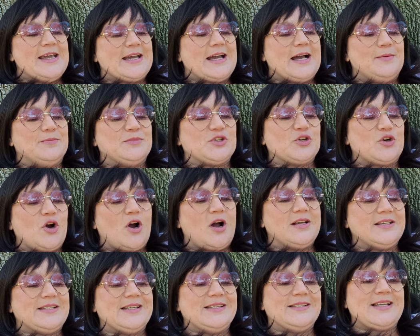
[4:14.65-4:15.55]
comes
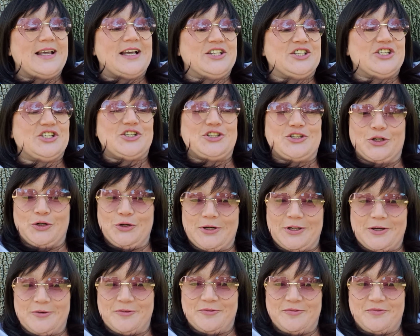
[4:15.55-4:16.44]
across as
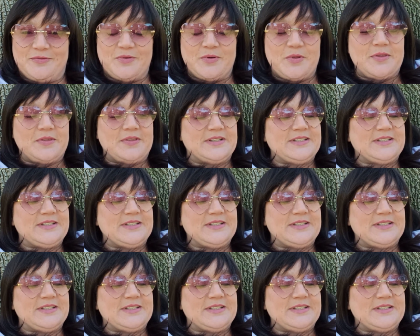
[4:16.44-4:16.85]
assertive.